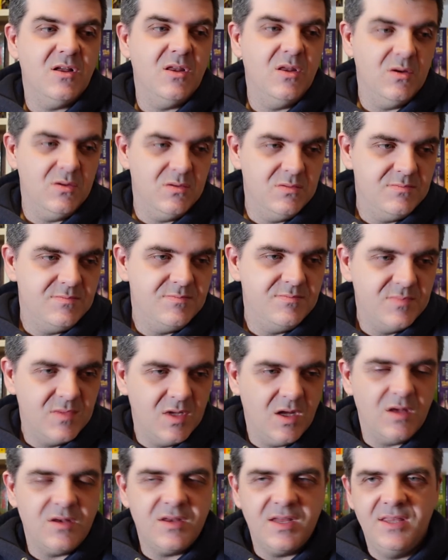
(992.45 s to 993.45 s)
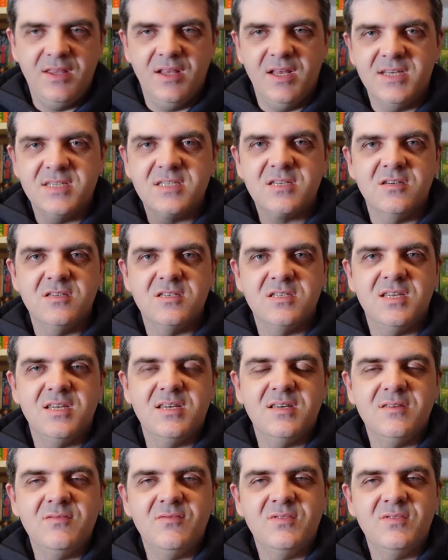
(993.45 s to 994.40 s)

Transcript: although not in the list because it didn't